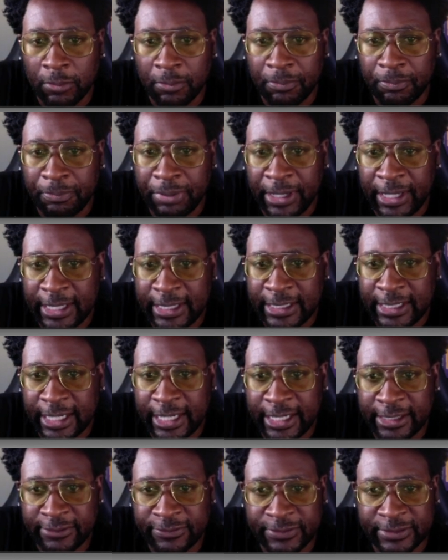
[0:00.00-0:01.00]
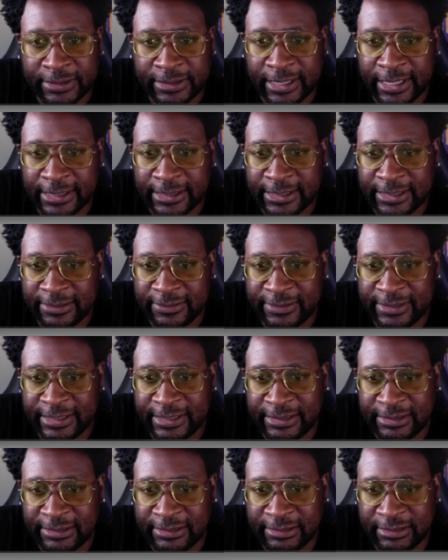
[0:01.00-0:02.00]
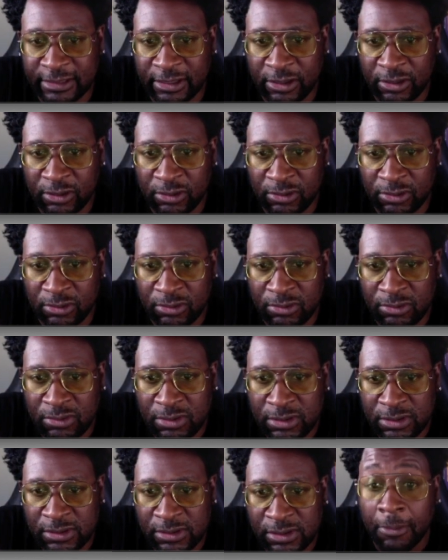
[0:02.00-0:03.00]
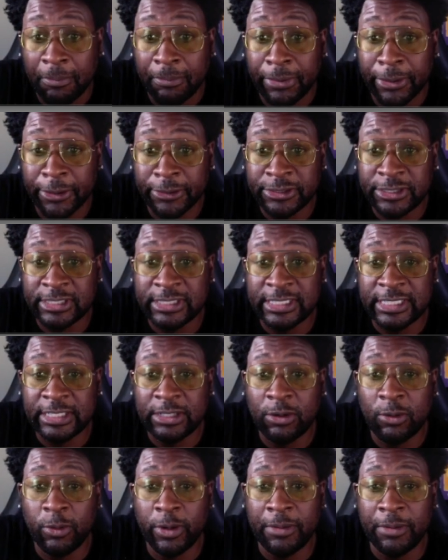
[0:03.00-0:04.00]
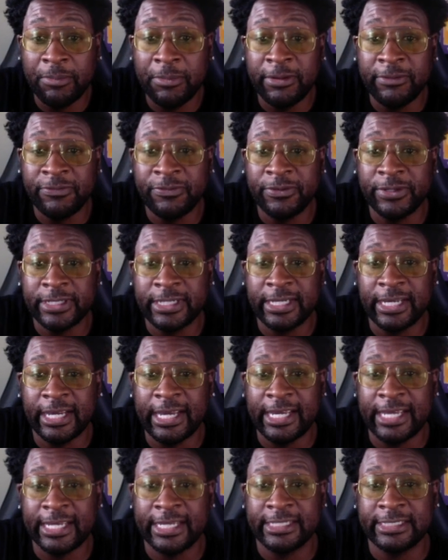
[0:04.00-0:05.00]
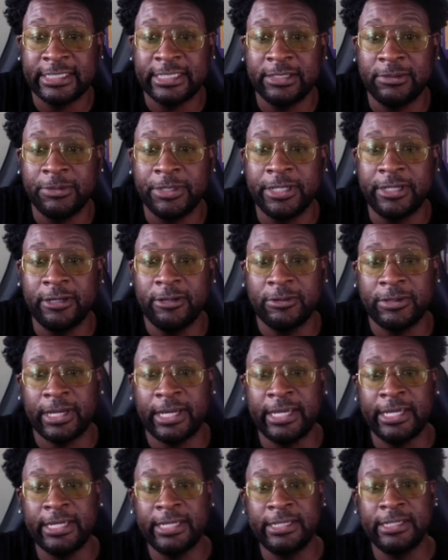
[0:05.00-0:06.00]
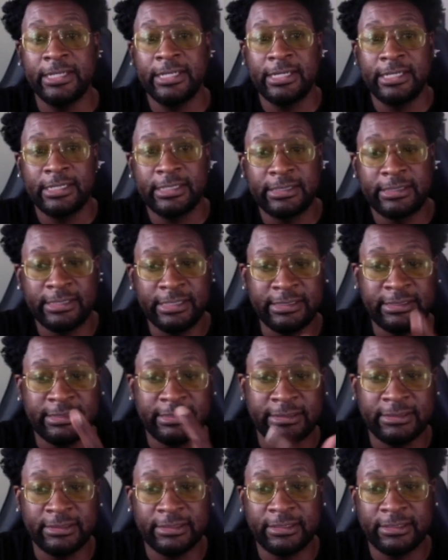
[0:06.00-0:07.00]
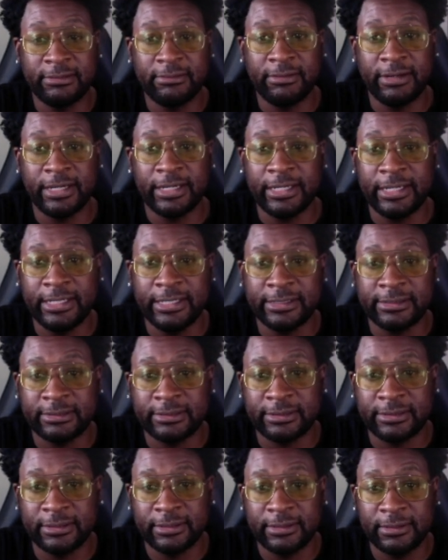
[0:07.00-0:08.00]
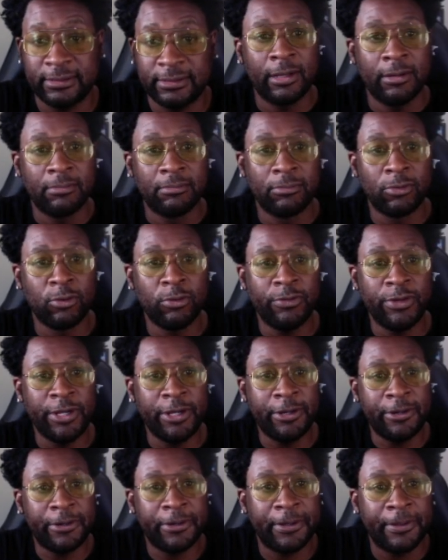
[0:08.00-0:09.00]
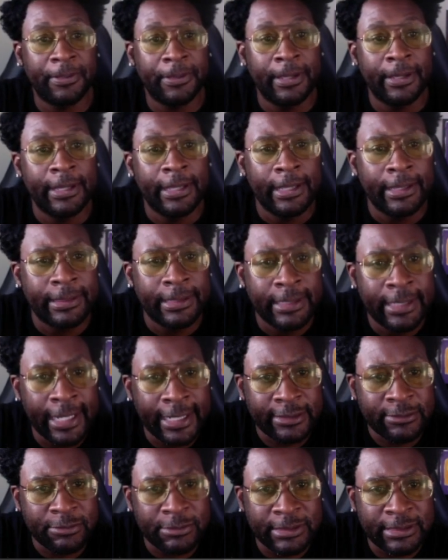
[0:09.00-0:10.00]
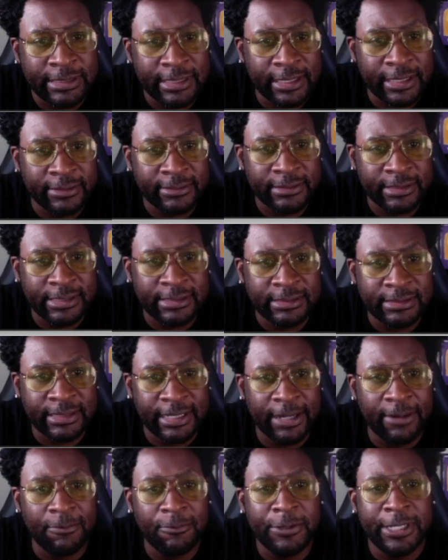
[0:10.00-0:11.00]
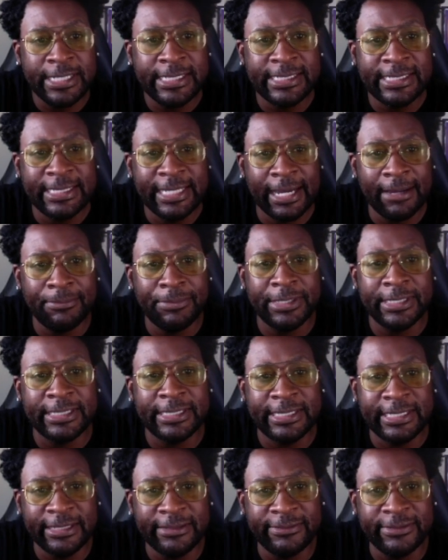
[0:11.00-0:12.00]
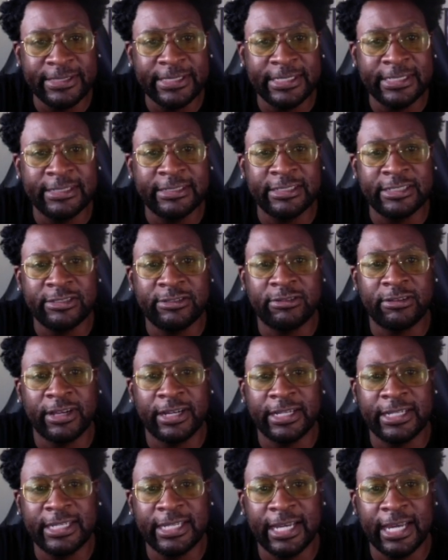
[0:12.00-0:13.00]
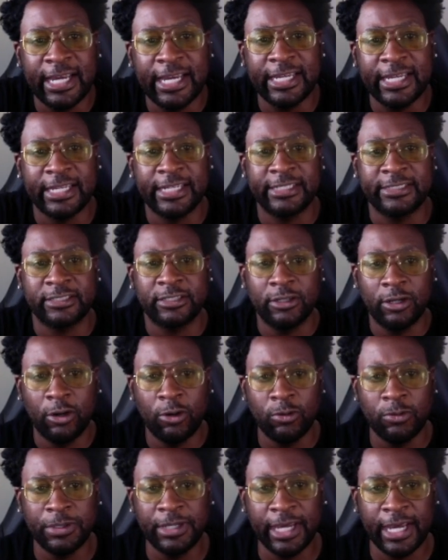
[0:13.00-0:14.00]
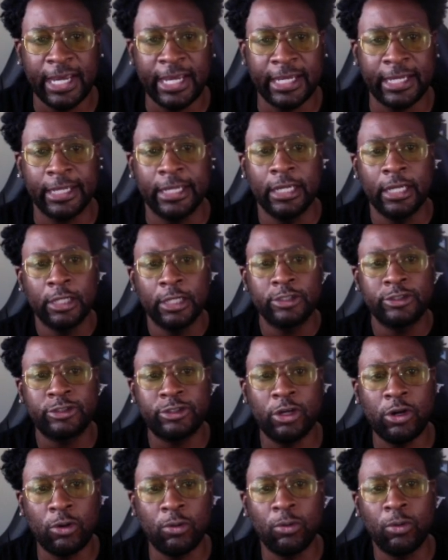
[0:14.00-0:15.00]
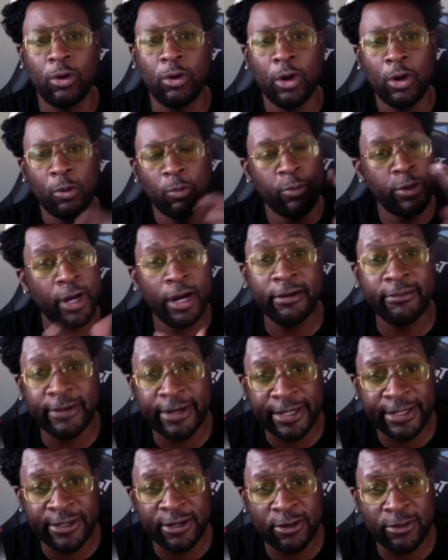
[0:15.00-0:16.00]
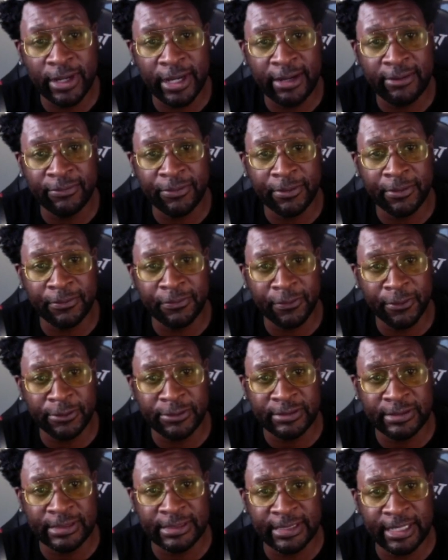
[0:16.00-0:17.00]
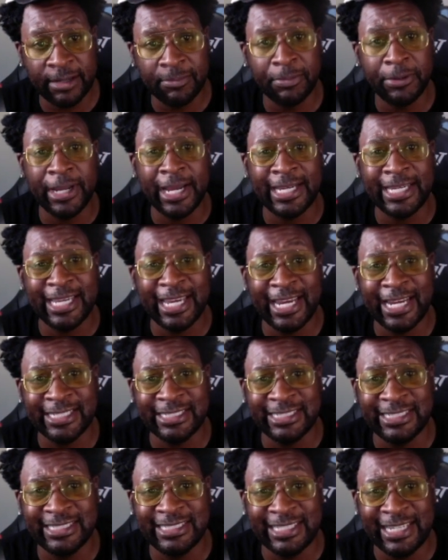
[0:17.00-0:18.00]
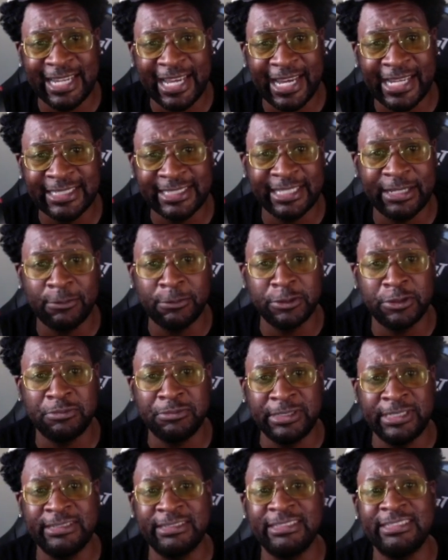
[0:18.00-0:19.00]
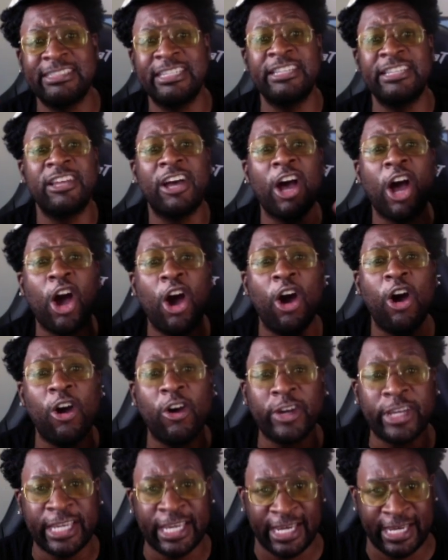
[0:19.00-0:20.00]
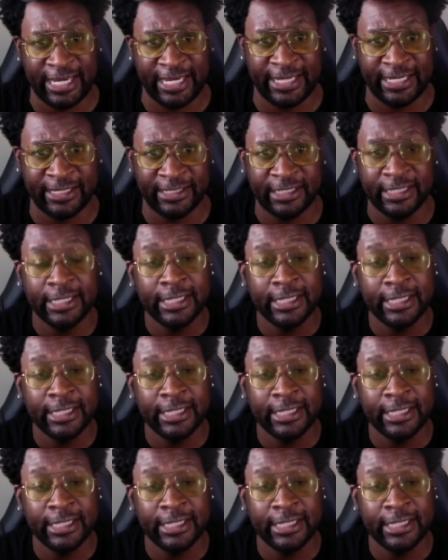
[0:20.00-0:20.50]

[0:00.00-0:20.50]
Pay cash for stock dividends? No. Purchase equipment for cash? Here we go, gang. This is the correct answer. Moving on. The next one tells us that we debit dividends and credit cash. Okay, so we already know, gang, from the first example that cash is an asset, which means it's in the all gain.